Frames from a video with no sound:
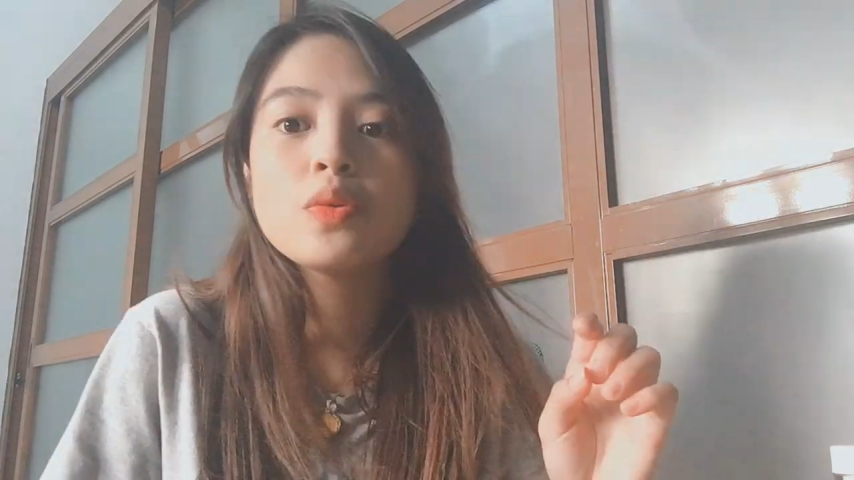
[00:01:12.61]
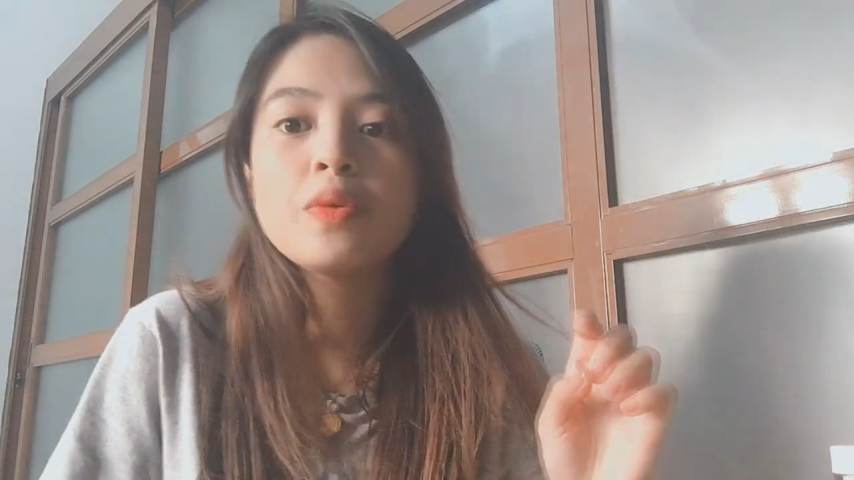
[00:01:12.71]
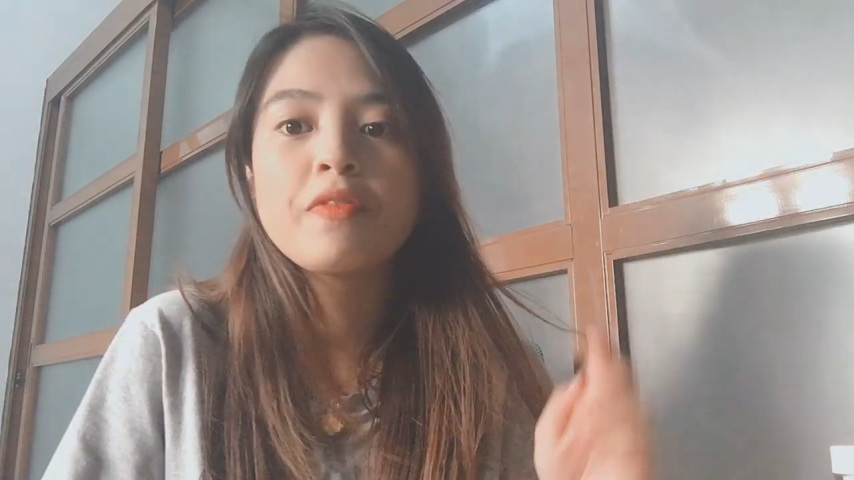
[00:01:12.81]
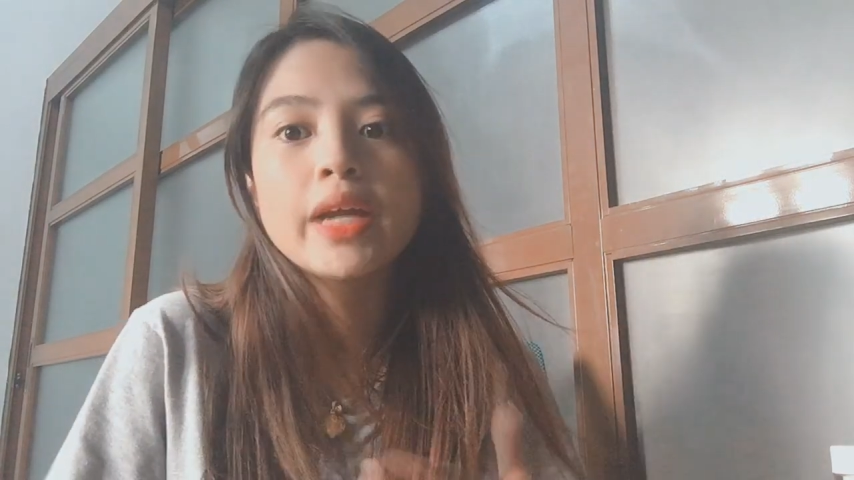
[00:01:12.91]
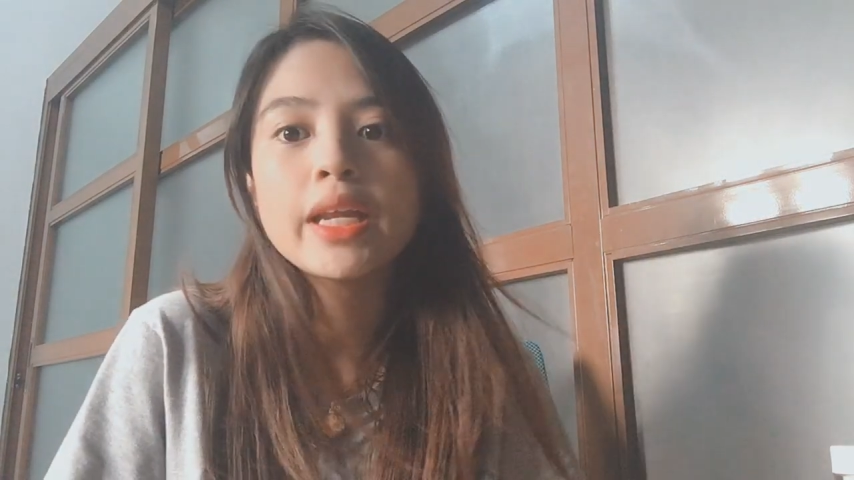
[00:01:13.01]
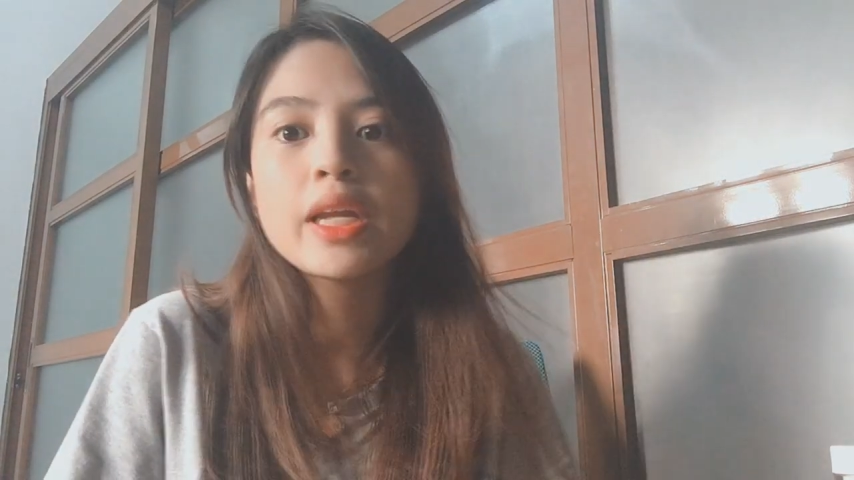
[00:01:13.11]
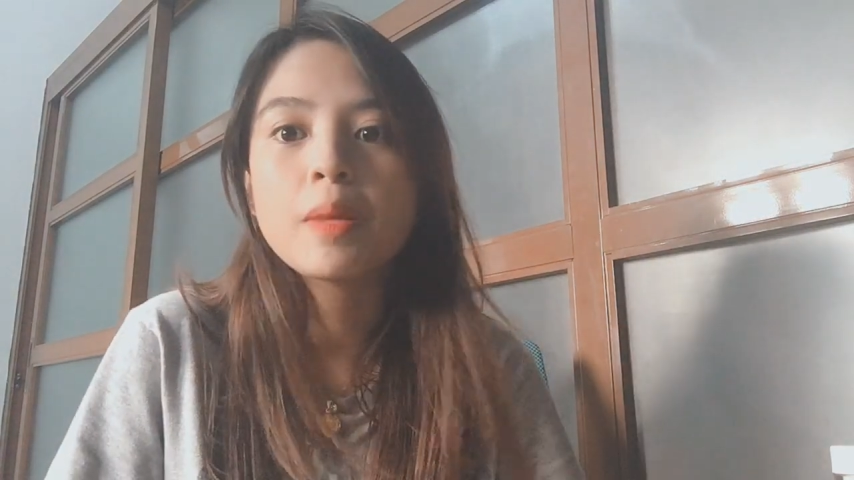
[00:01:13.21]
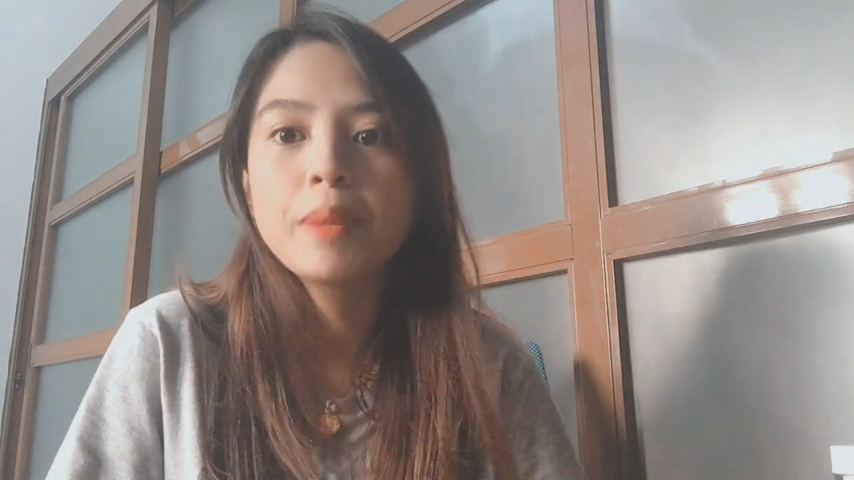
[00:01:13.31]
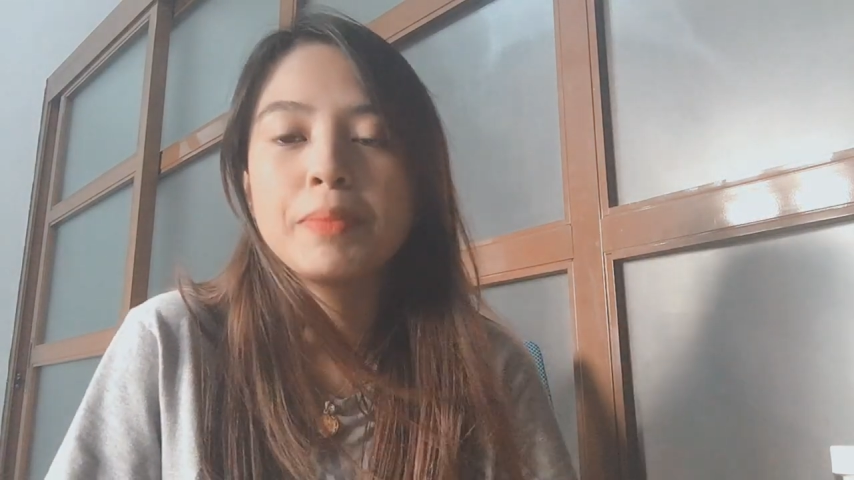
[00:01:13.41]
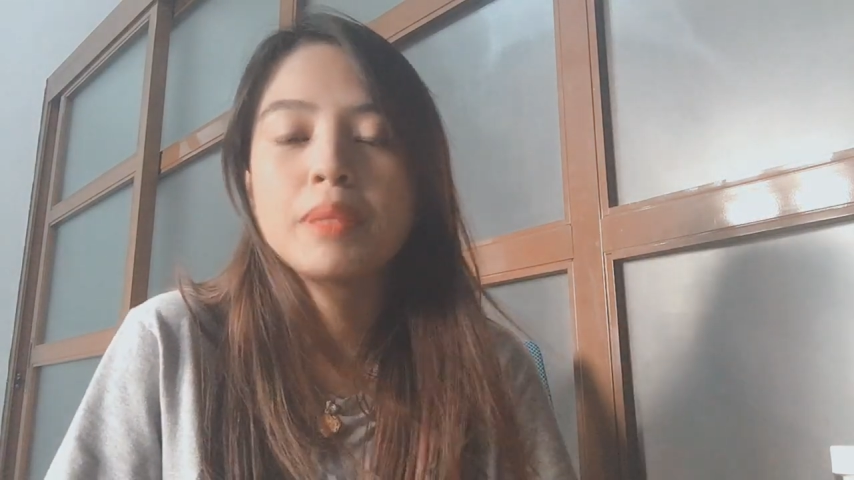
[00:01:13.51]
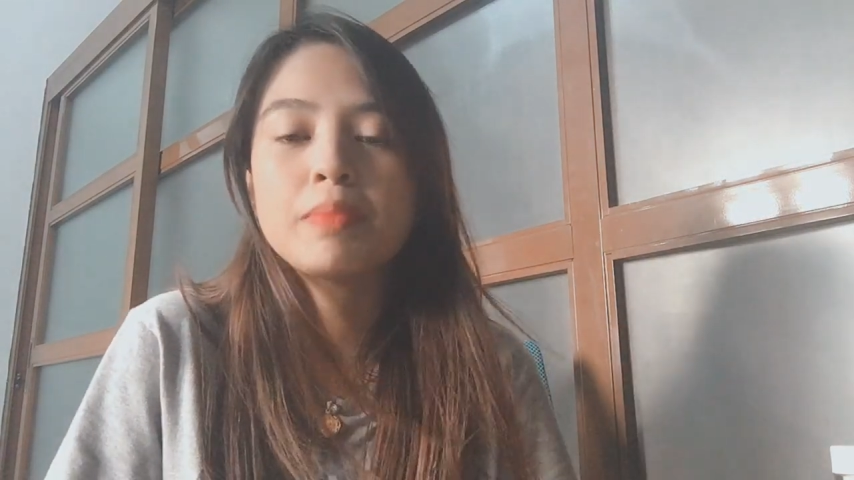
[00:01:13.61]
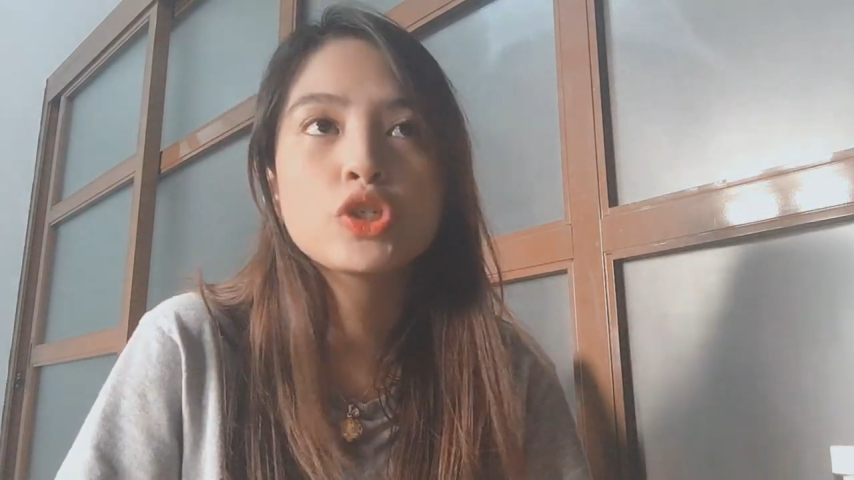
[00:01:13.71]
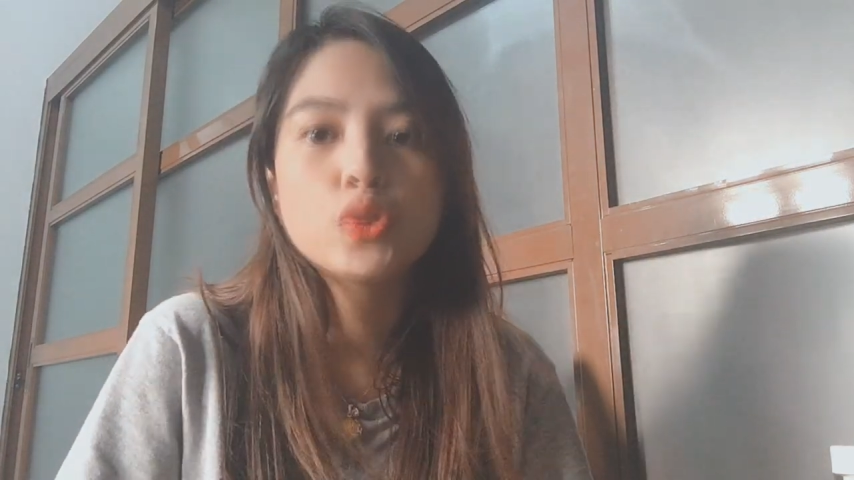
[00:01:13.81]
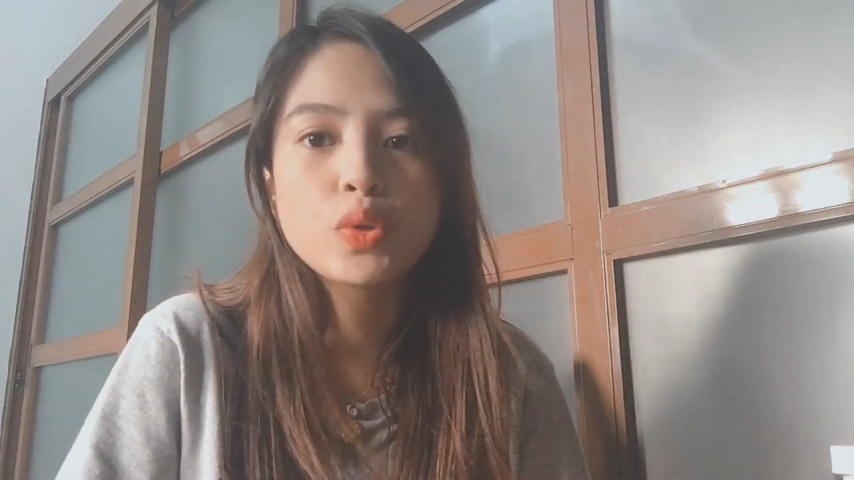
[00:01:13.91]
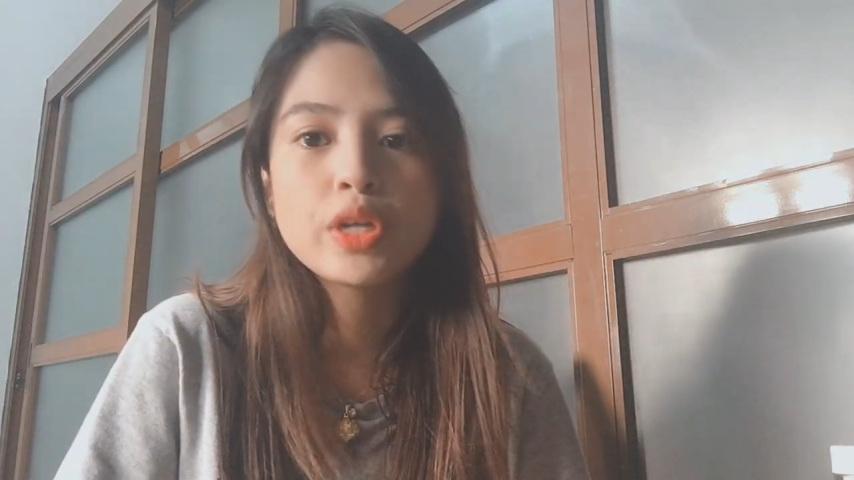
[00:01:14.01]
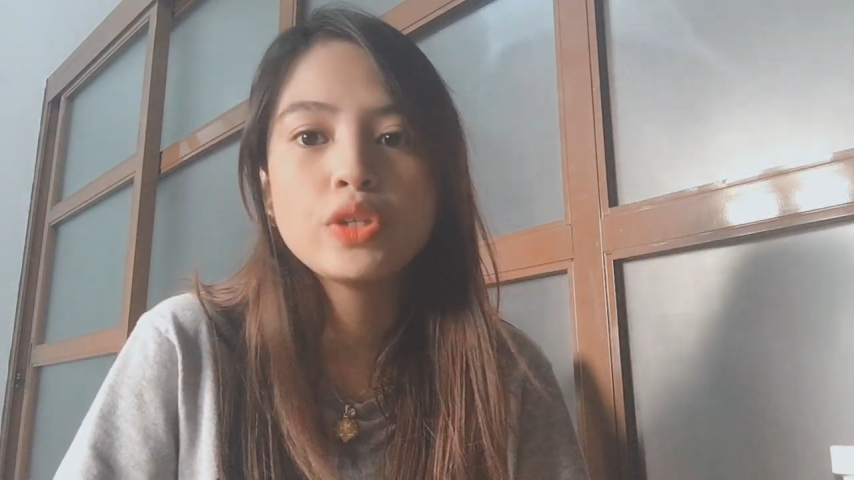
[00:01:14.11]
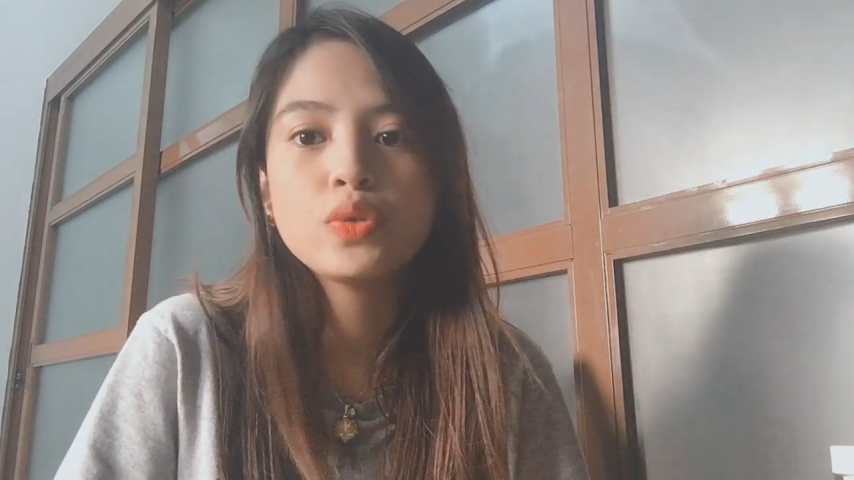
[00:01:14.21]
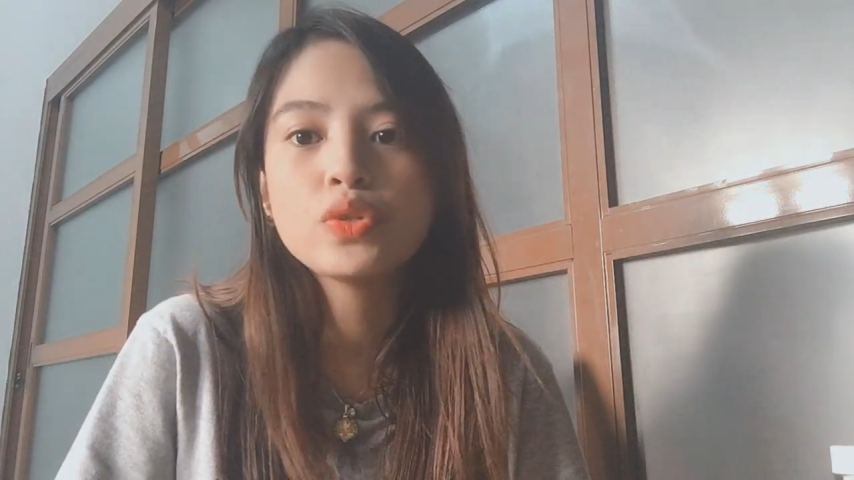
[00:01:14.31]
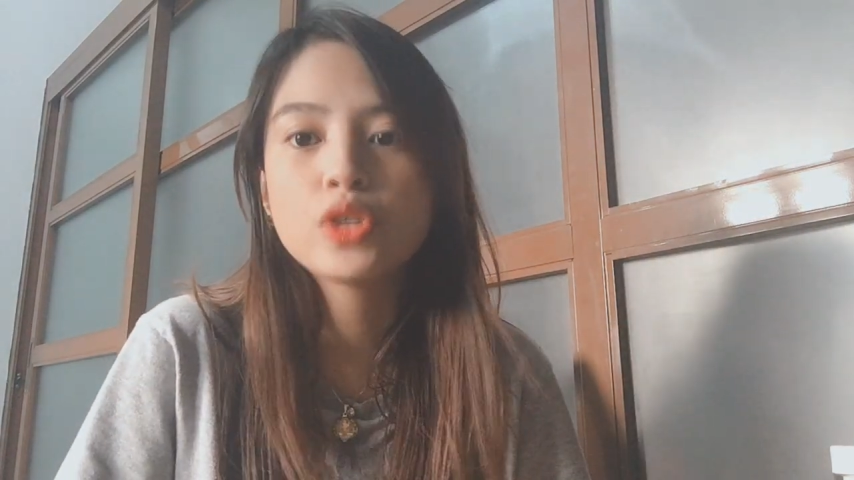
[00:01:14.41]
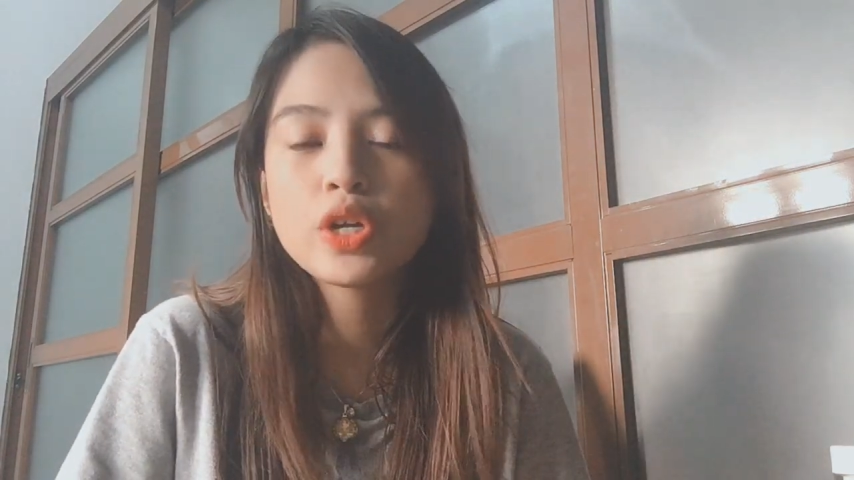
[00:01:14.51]
Before getting a puppy, be sure
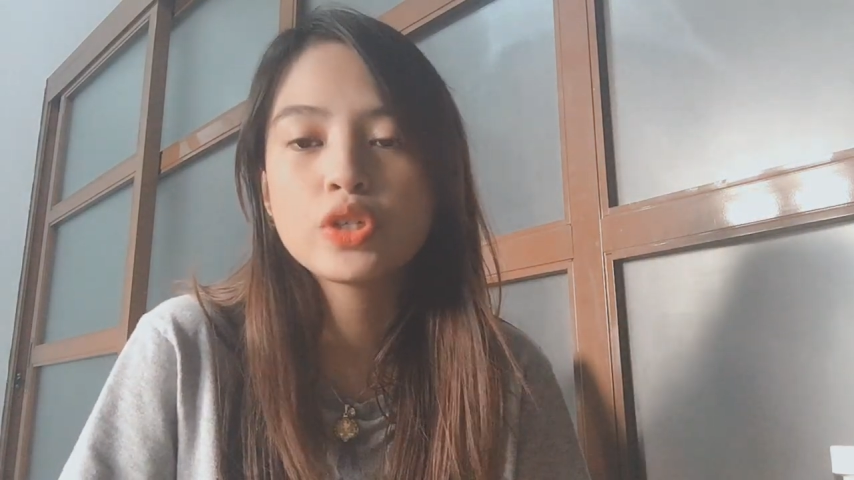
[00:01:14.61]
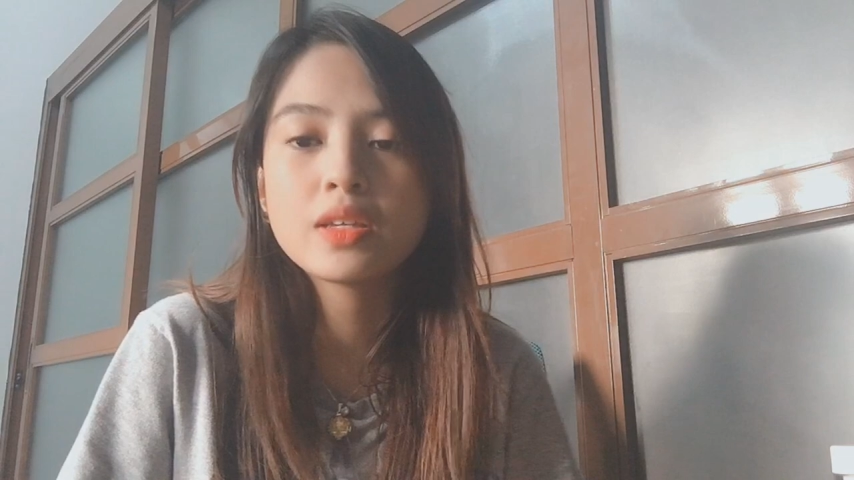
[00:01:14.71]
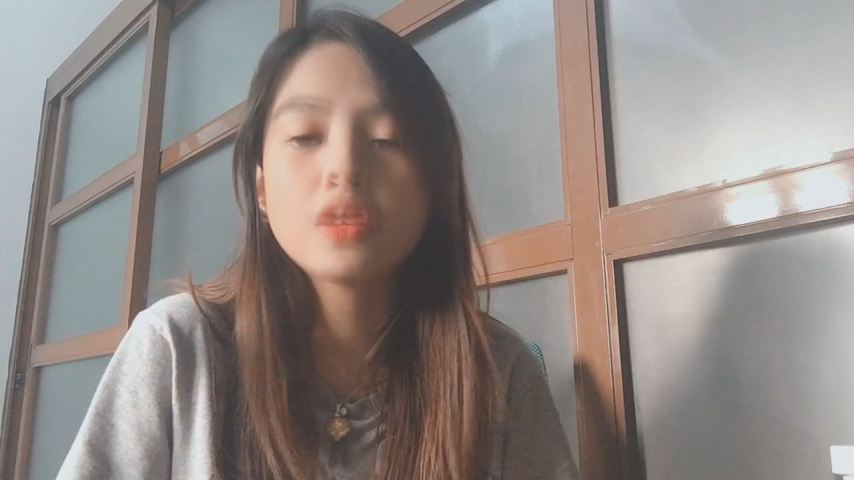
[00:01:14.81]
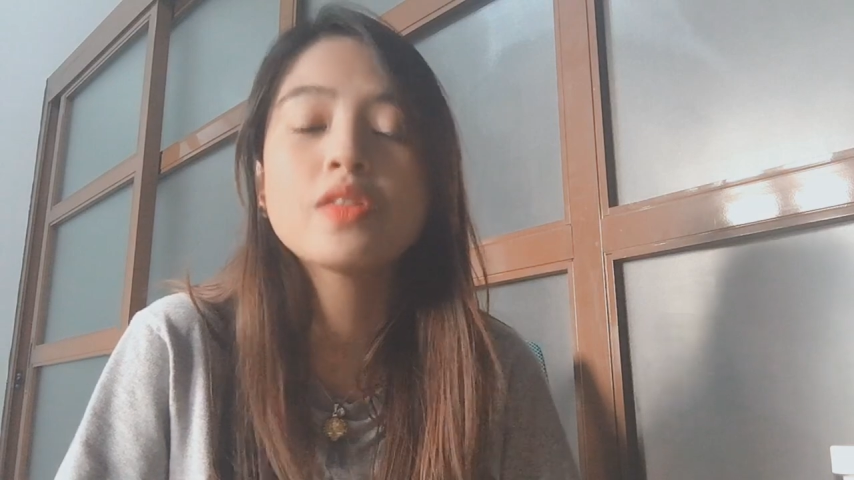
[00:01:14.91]
to search